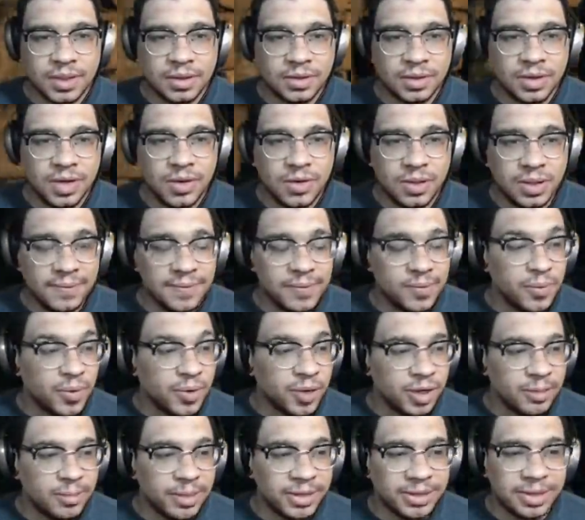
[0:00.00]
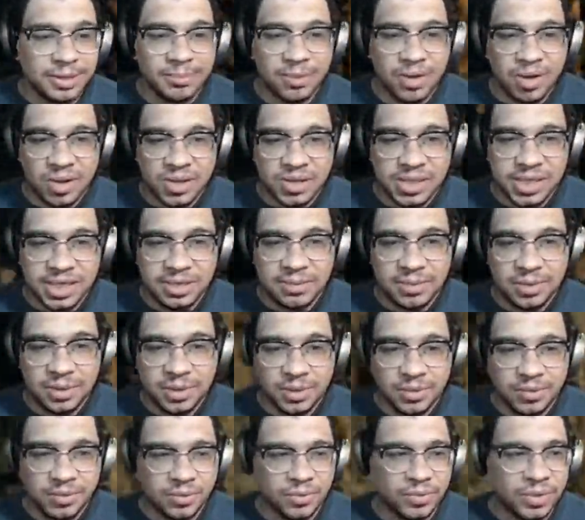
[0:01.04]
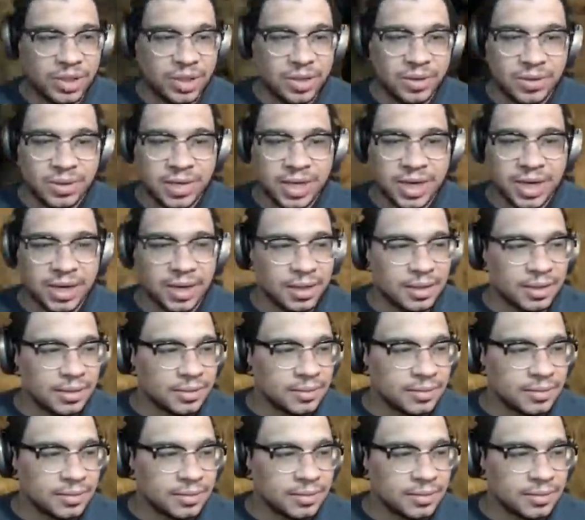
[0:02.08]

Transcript: Don't even worry about the balls anymore. We don't care.